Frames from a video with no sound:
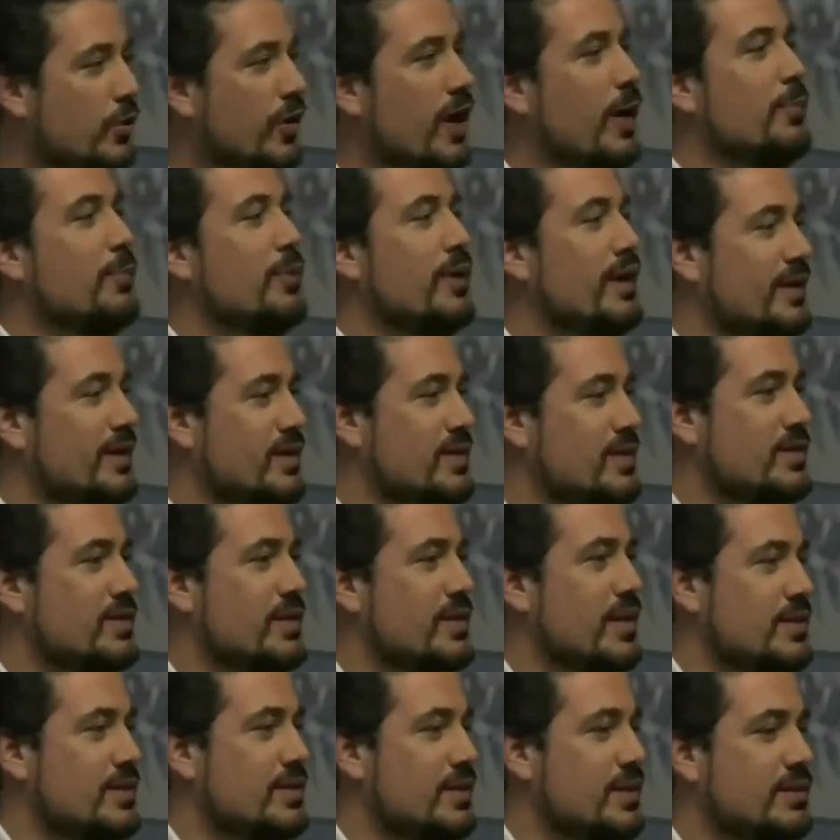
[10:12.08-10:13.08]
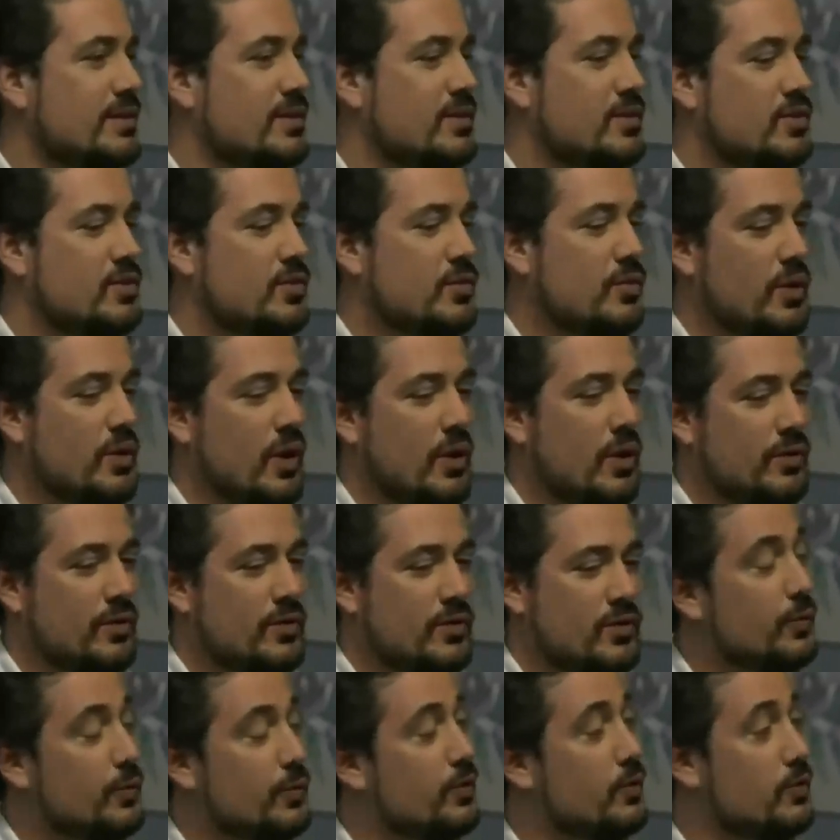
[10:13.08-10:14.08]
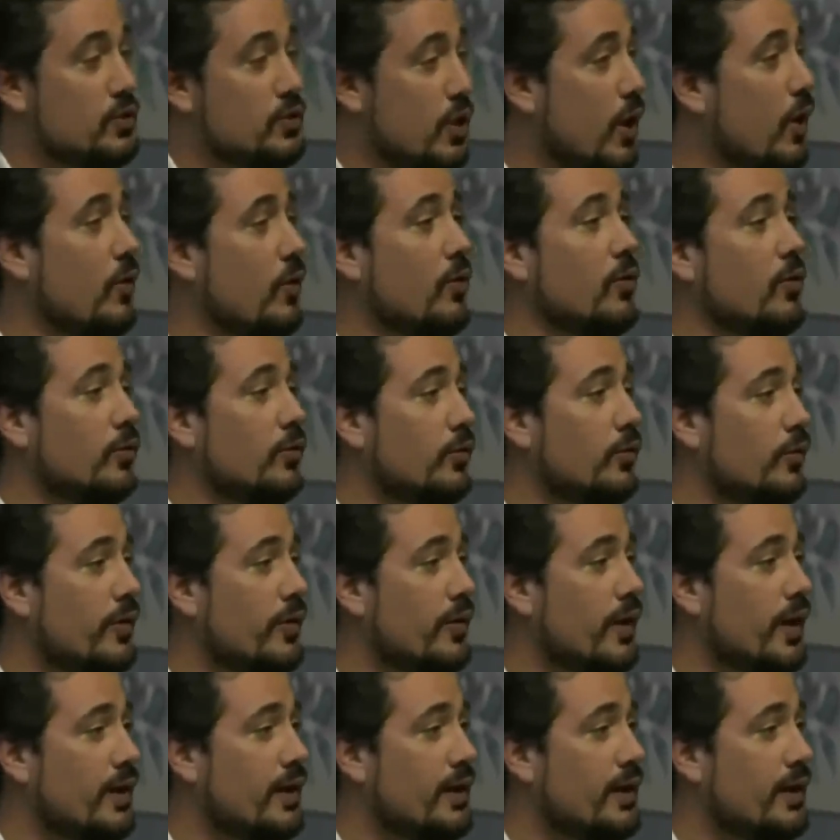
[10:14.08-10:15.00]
When you were operating this disc, did you notice or were you told